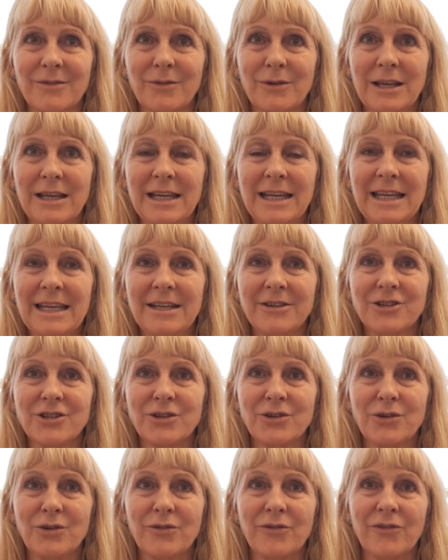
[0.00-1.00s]
We need
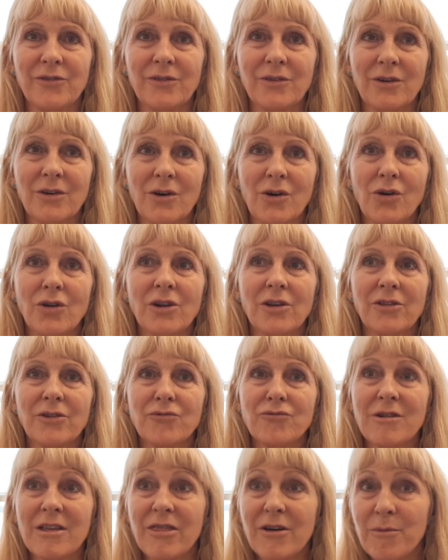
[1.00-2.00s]
to honour the
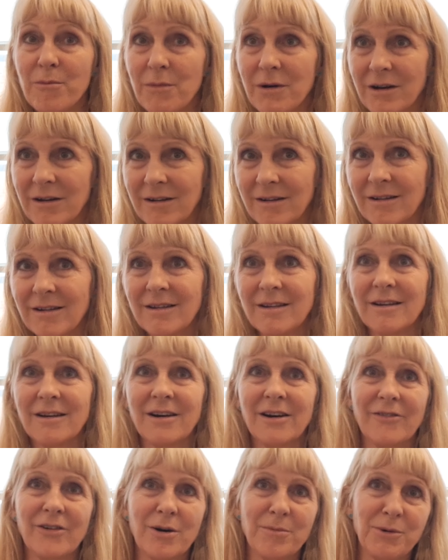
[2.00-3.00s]
rhythm
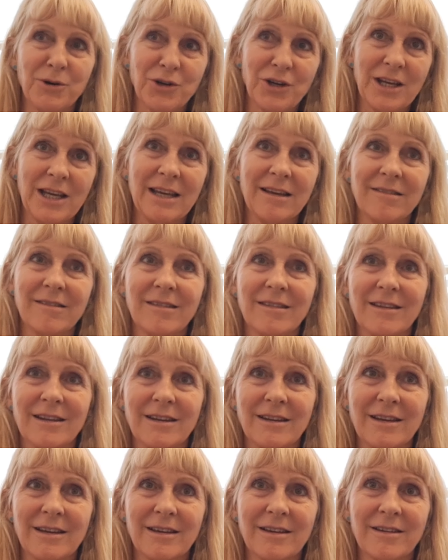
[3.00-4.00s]
of our body,
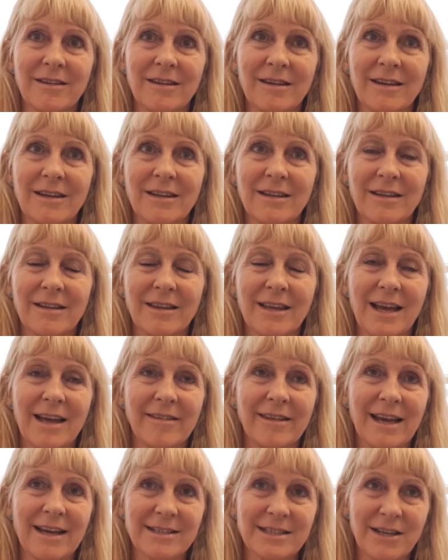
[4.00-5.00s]
that it
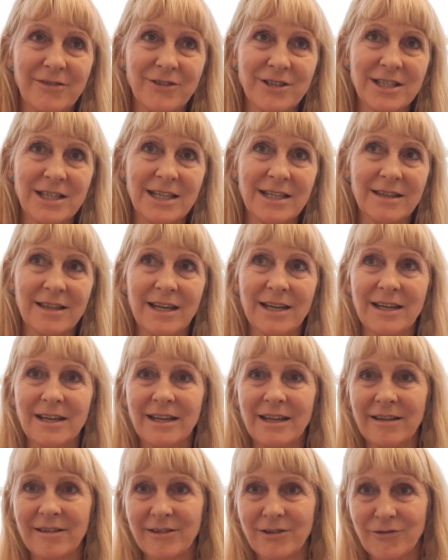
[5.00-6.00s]
has activity and then it
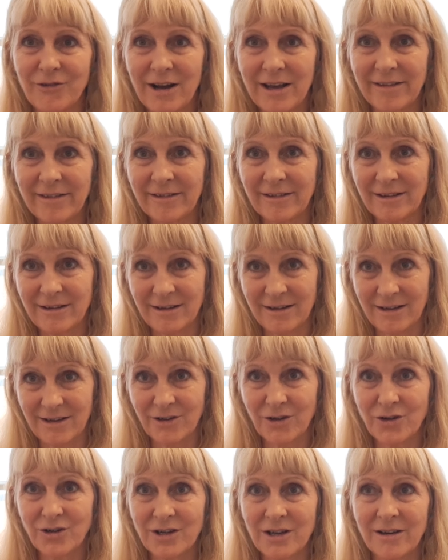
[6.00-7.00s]
needs to rest, and a
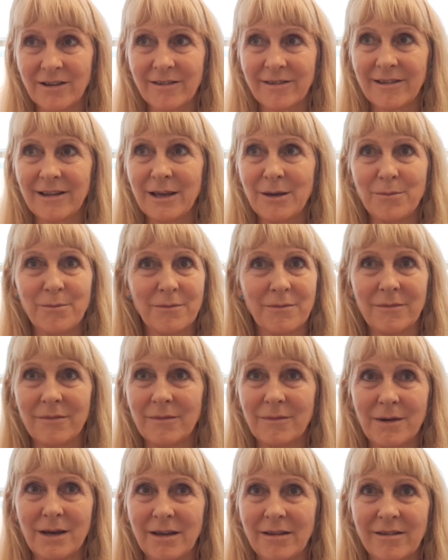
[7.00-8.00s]
good night's sleep
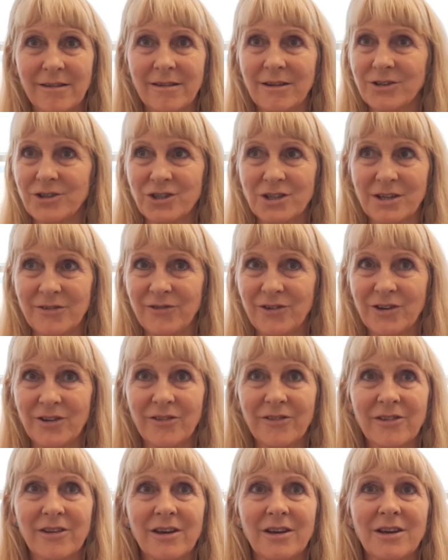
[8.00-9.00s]
makes such a
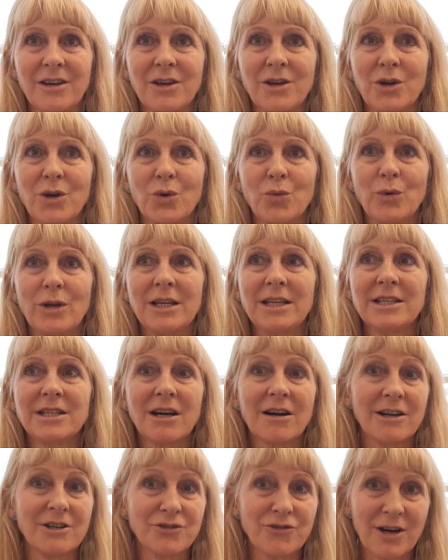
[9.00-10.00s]
difference. We need to
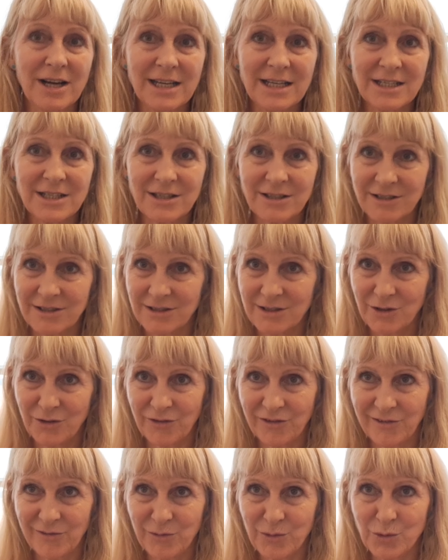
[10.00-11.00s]
hydrate,
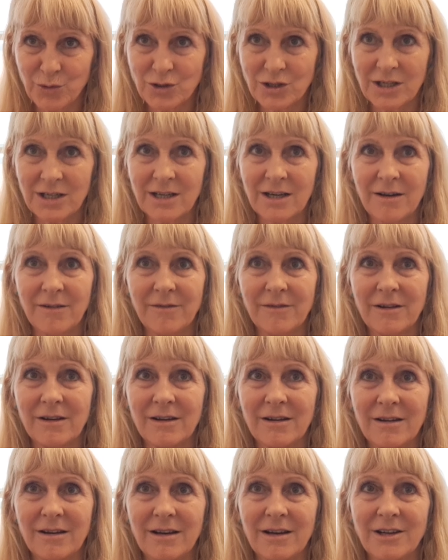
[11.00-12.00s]
lots of water,
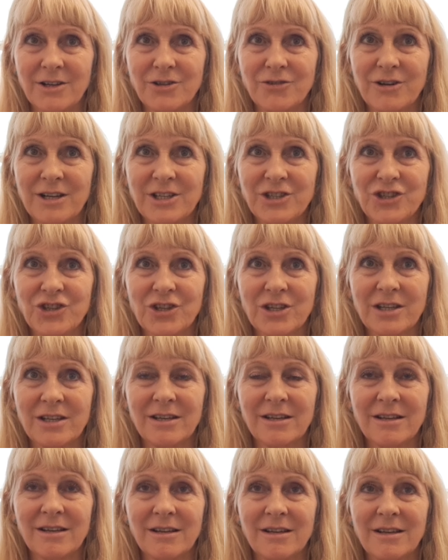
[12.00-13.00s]

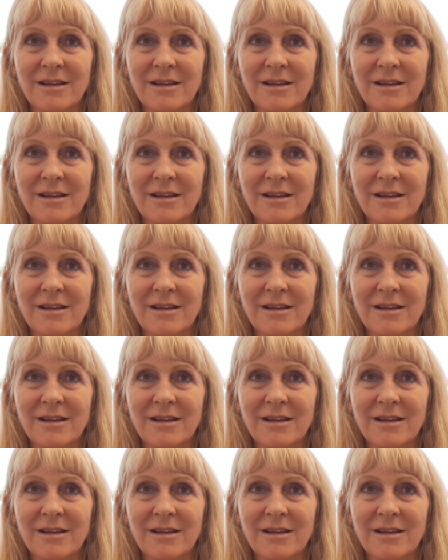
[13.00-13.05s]
hydration.